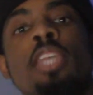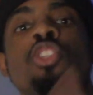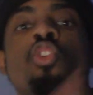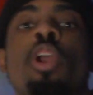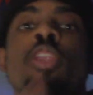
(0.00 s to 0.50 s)
You
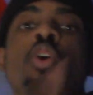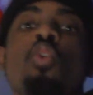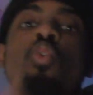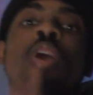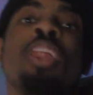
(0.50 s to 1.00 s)
already know
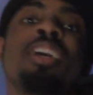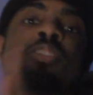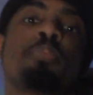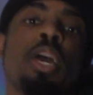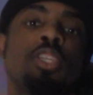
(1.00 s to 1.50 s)
who it is,
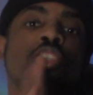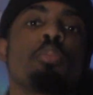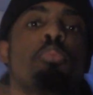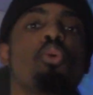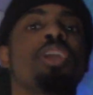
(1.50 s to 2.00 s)
man. It's your
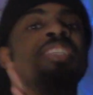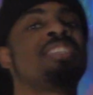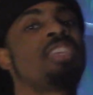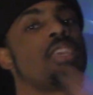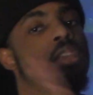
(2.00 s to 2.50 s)
boy
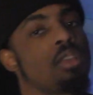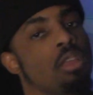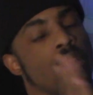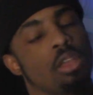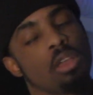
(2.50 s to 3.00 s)
Z.
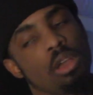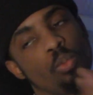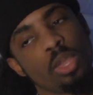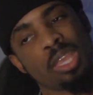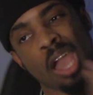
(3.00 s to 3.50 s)
We
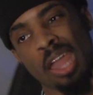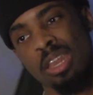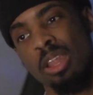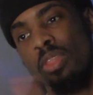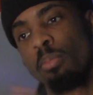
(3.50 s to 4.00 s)
got
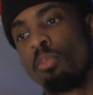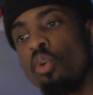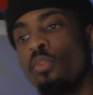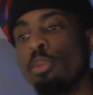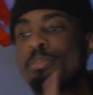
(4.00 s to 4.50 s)
another
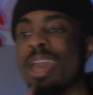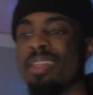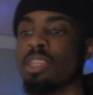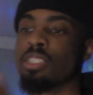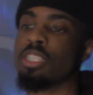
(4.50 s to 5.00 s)
movie, man.
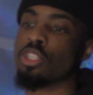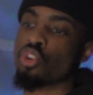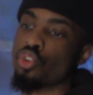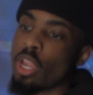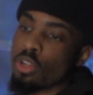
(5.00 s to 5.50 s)
This is
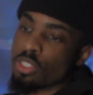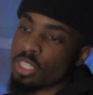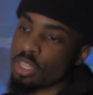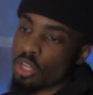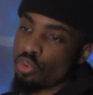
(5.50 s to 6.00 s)
Cradle to the
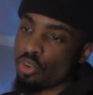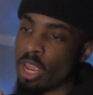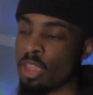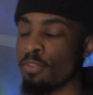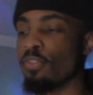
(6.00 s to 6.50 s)

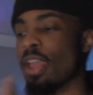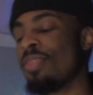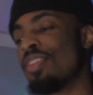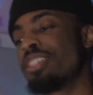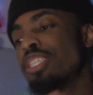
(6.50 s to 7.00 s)
Grave, and
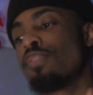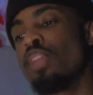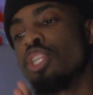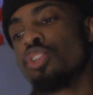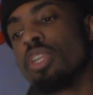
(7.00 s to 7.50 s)
this is
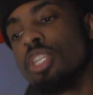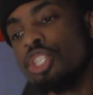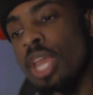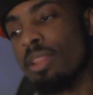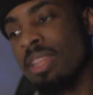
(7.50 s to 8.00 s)
featuring
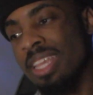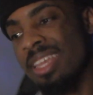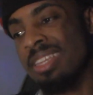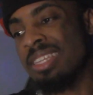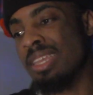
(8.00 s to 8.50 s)
Jet Li and
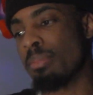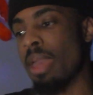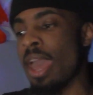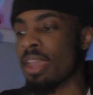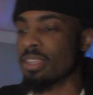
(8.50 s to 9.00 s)

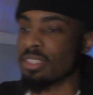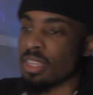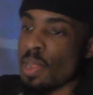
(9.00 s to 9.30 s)
DMX.